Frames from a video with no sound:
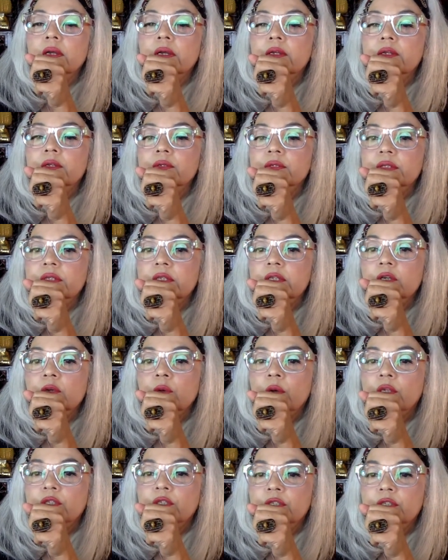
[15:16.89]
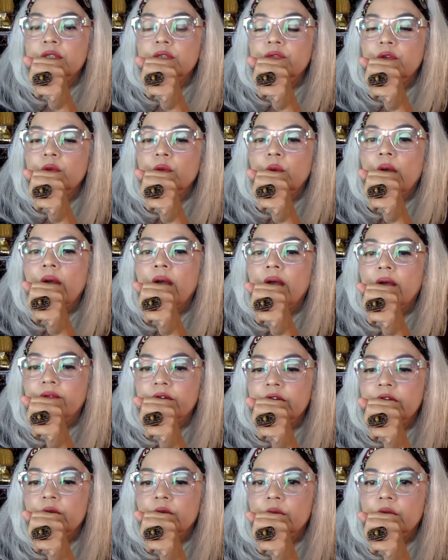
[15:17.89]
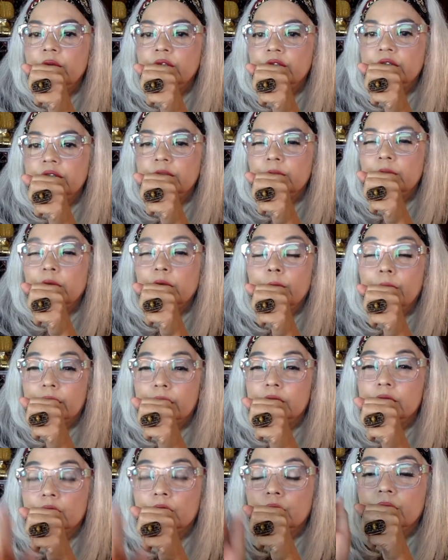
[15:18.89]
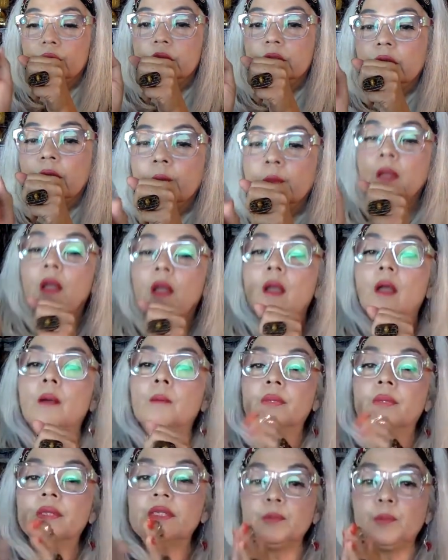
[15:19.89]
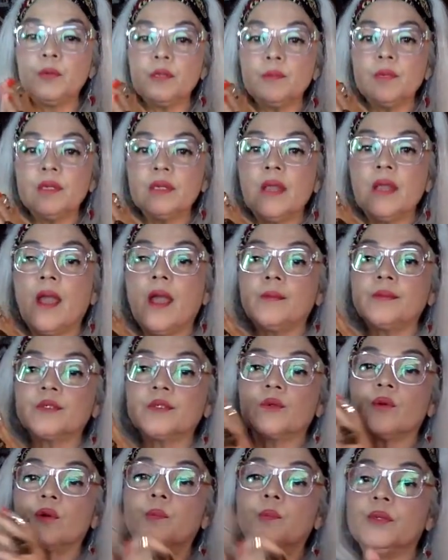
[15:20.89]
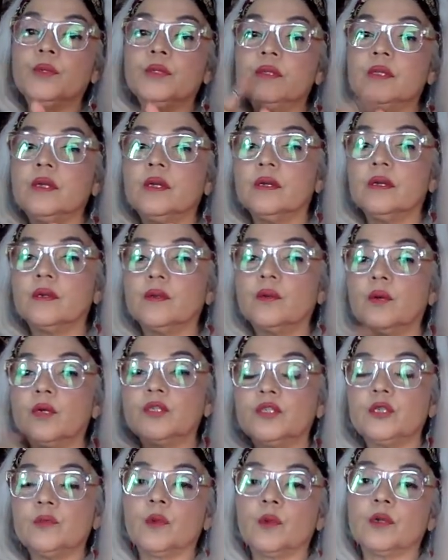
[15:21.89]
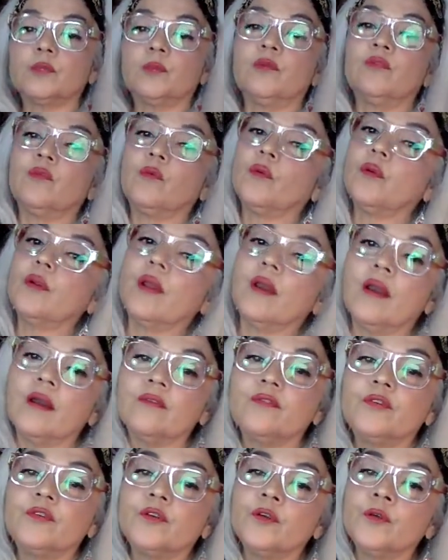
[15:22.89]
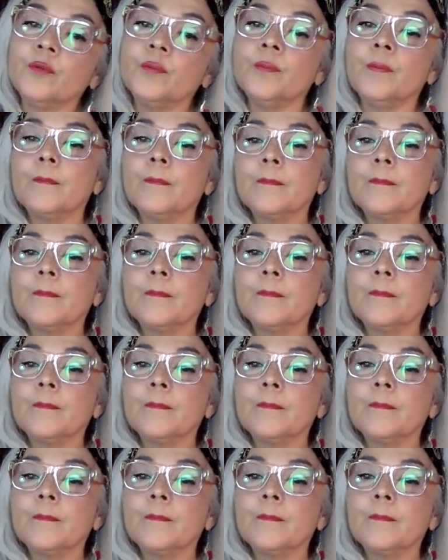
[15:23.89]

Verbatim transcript: I don't see any questions. If you have any questions, I'm going to go back and scroll to the top. Please put them in caps or put the question marks before and after.